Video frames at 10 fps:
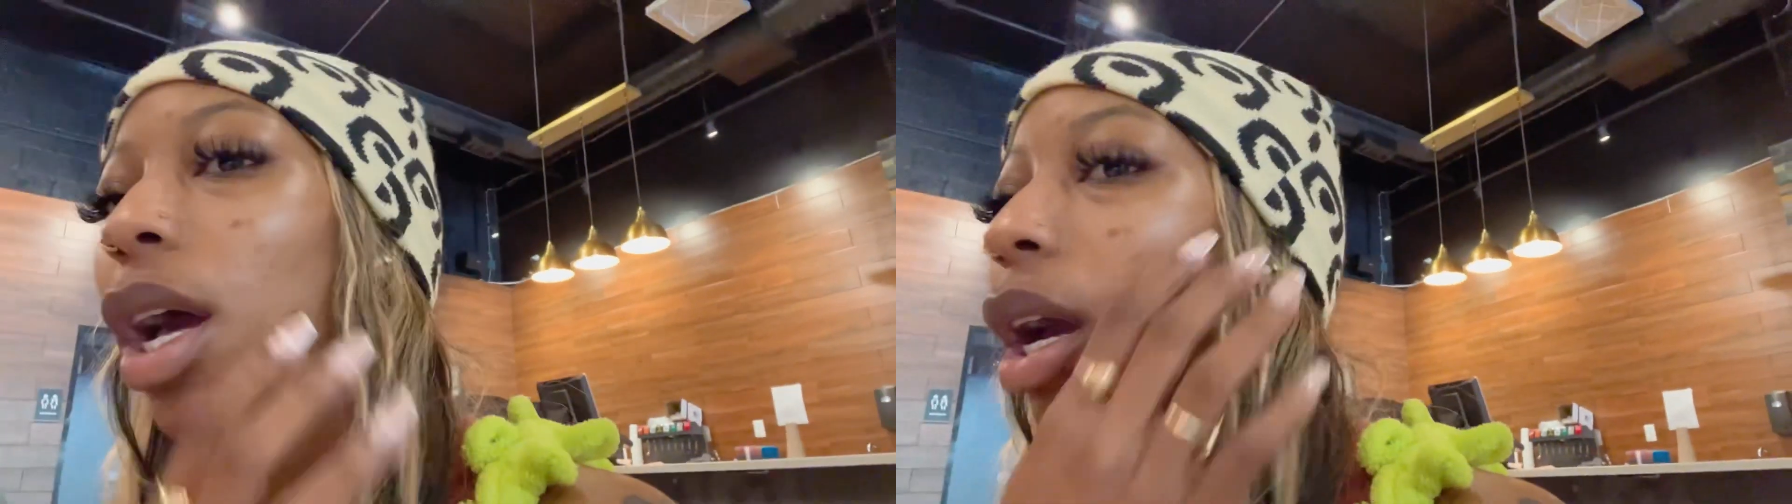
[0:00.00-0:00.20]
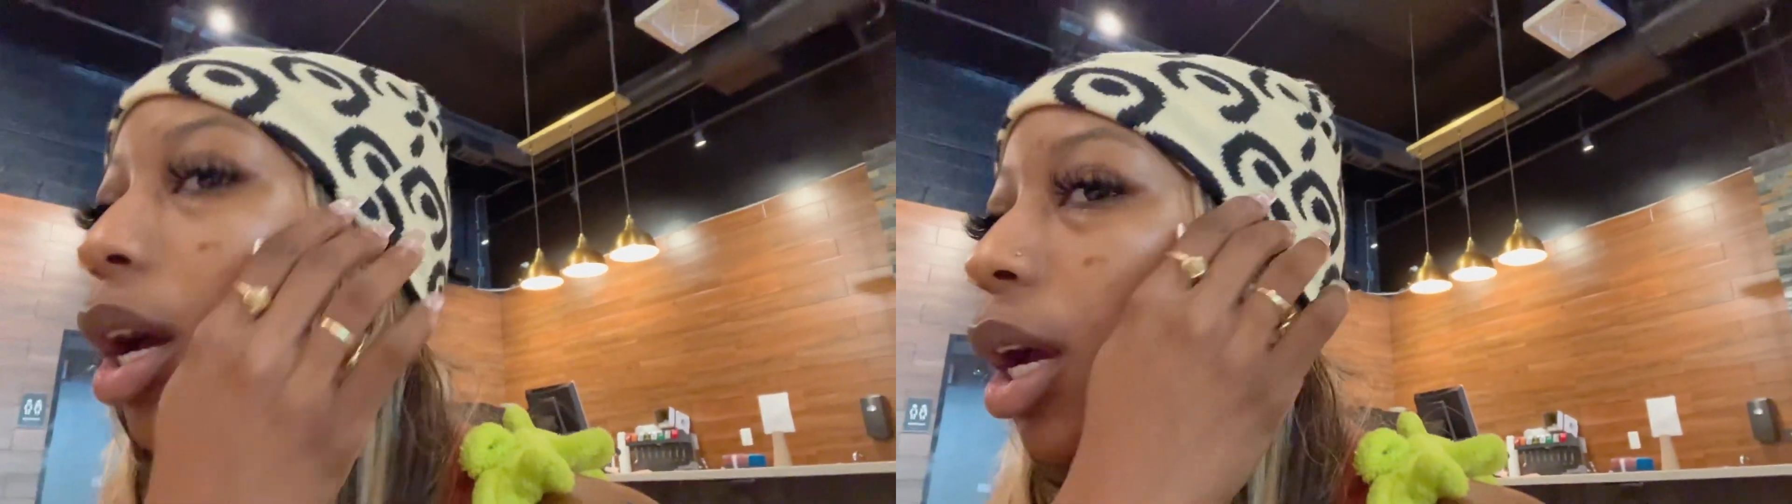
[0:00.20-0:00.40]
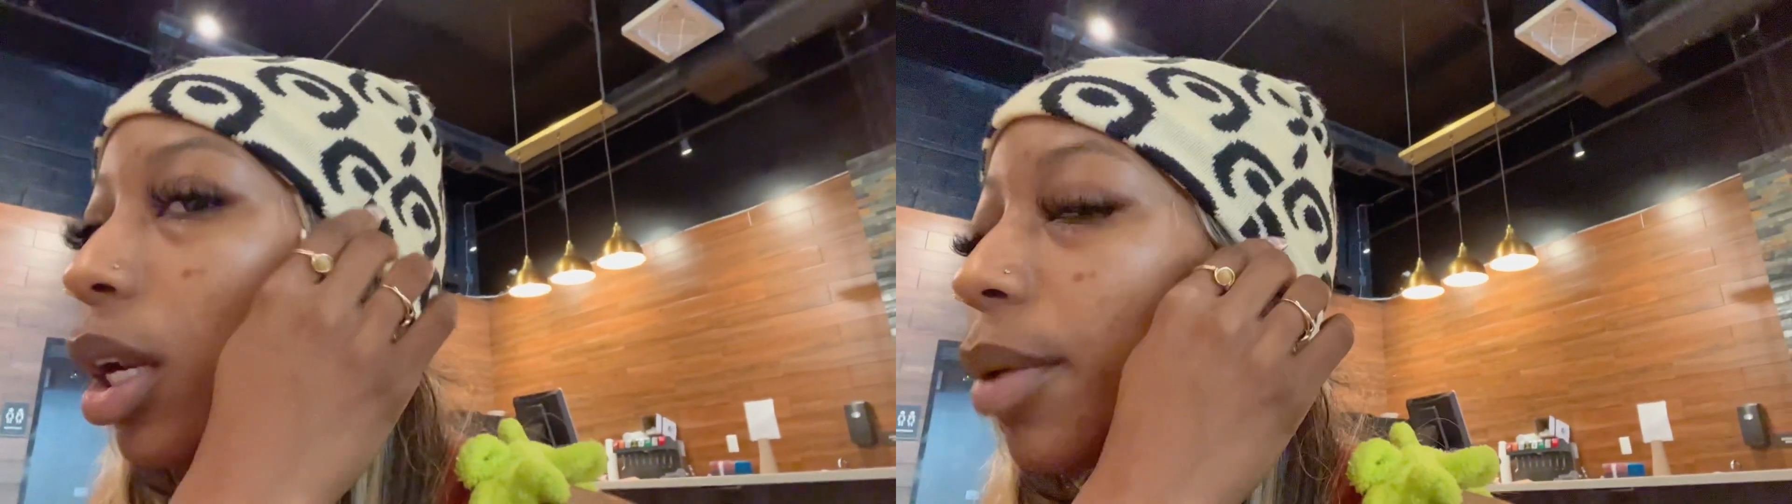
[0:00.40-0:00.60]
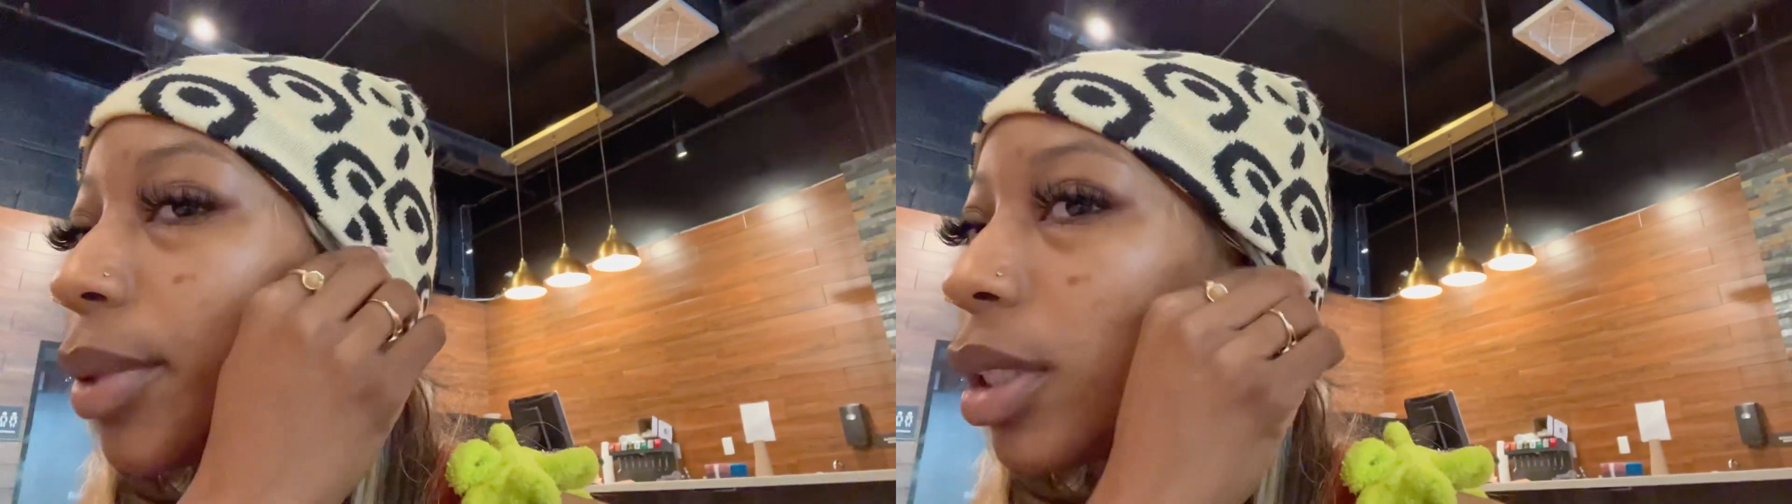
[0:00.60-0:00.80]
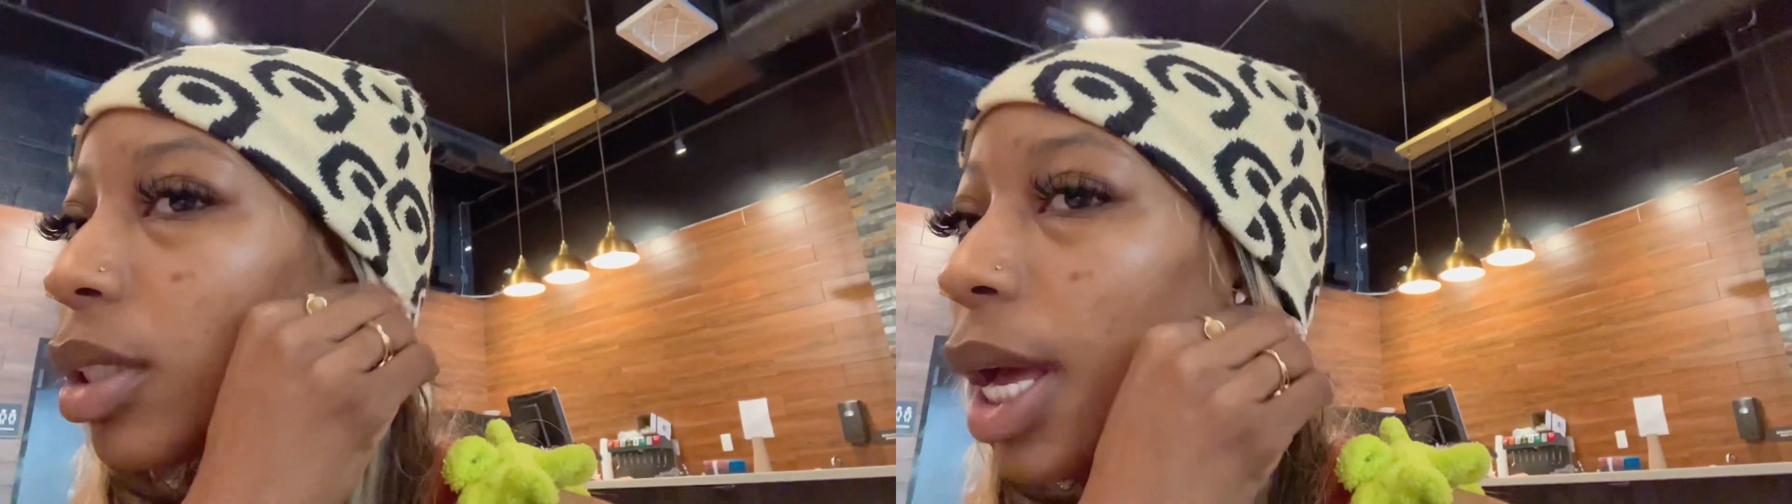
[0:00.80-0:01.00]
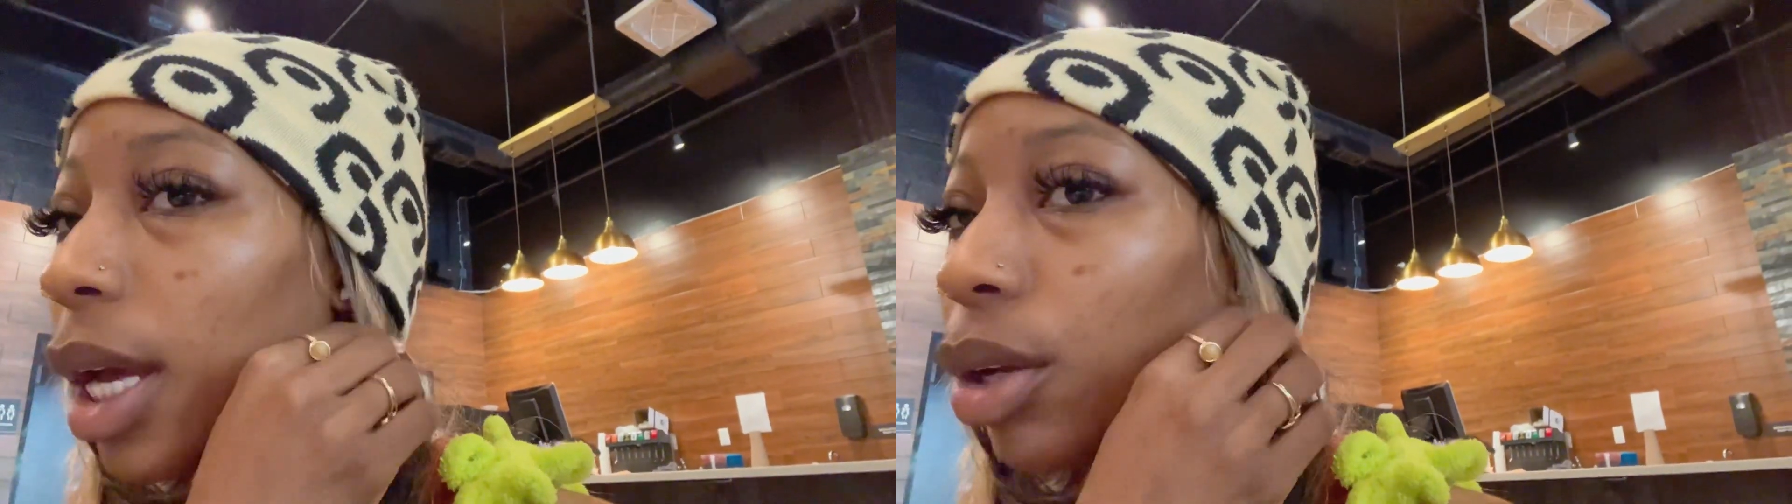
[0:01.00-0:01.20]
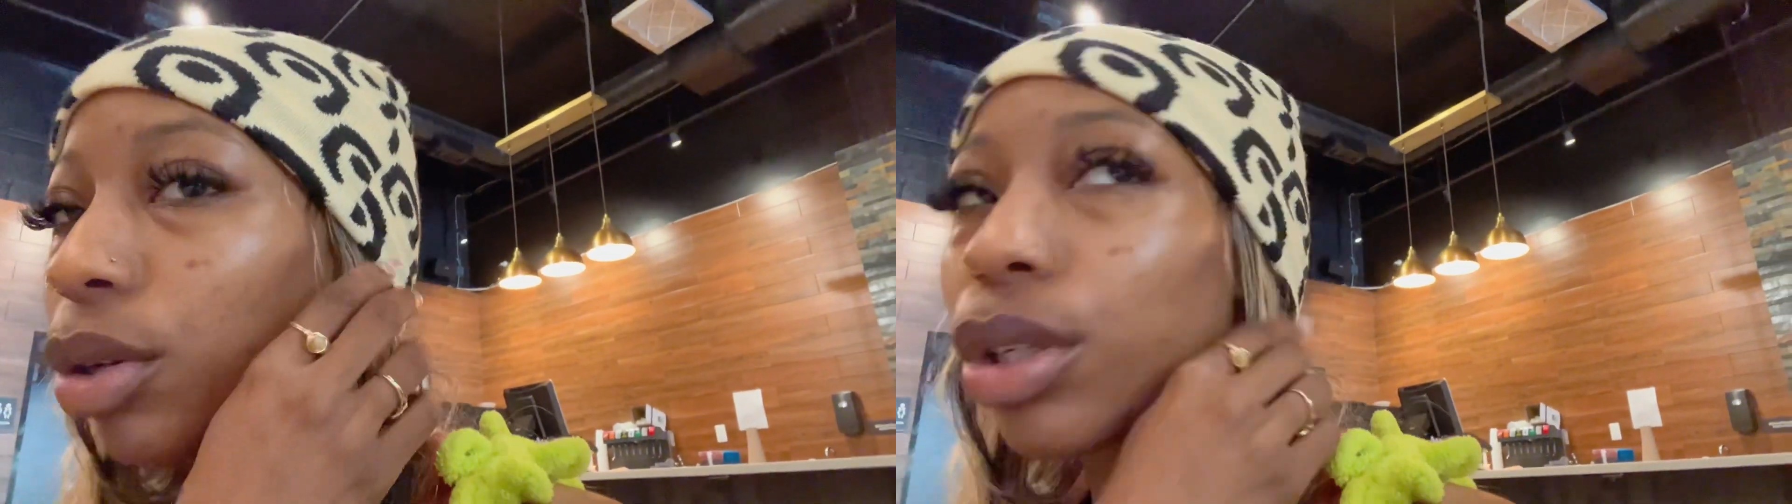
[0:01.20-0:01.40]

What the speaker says: I got a couple things. I gotta go to